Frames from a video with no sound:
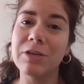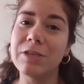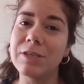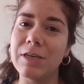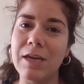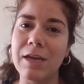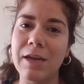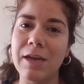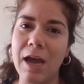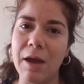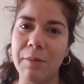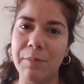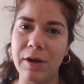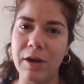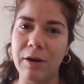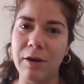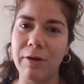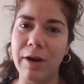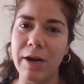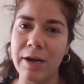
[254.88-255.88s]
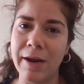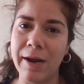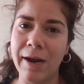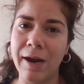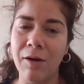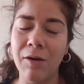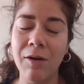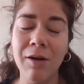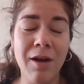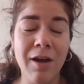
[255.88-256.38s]
we're seeing happening right
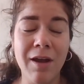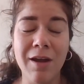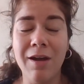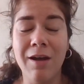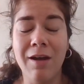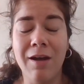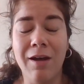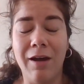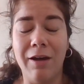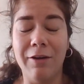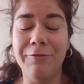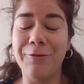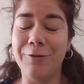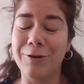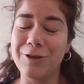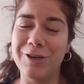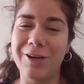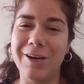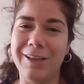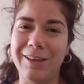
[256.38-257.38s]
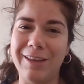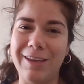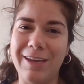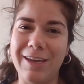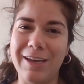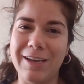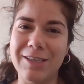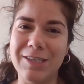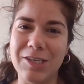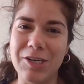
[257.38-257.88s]
now, unfortunately,
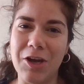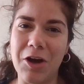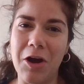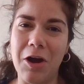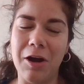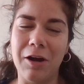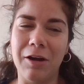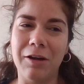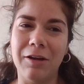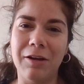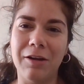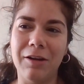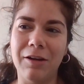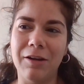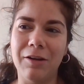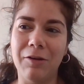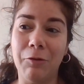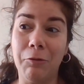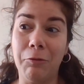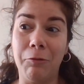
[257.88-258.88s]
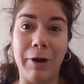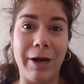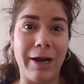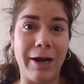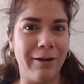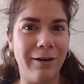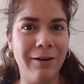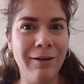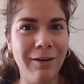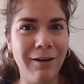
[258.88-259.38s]
it's not
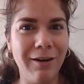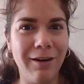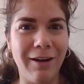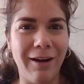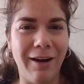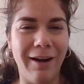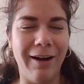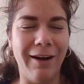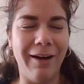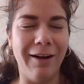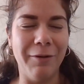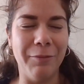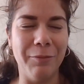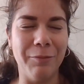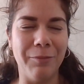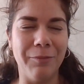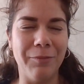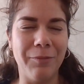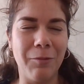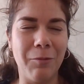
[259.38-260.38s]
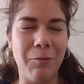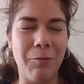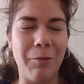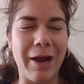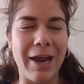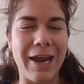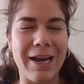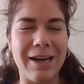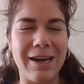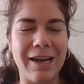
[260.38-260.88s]
rare.
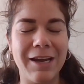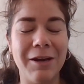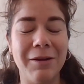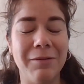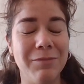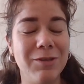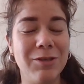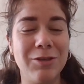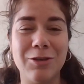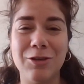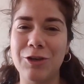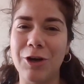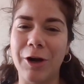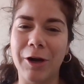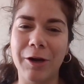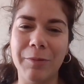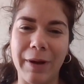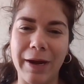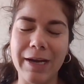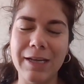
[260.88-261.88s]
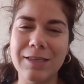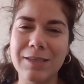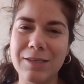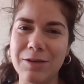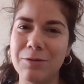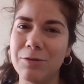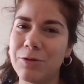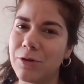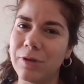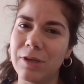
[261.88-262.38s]
When it comes to shark bites,
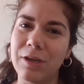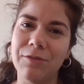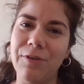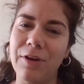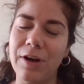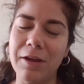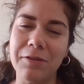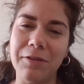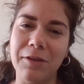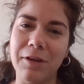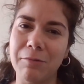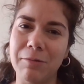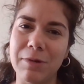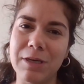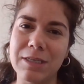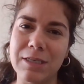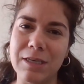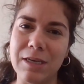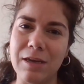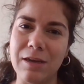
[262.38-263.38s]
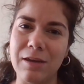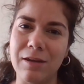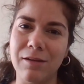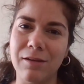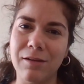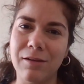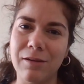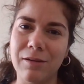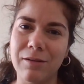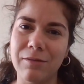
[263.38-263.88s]
usually, if anything, we
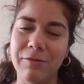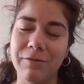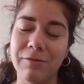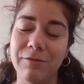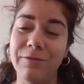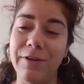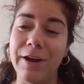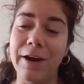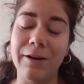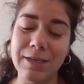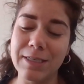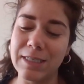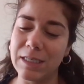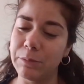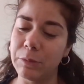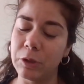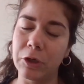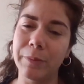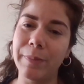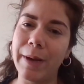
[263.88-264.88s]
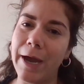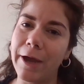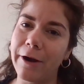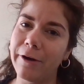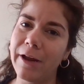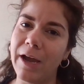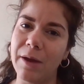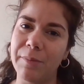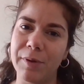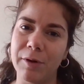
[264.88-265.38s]
see very similar
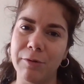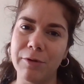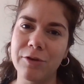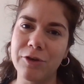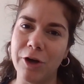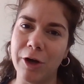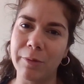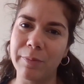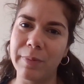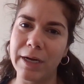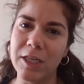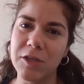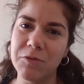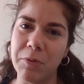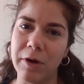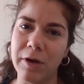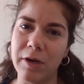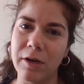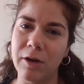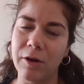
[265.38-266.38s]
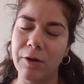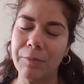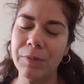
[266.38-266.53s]
pattern happen with shark bites where,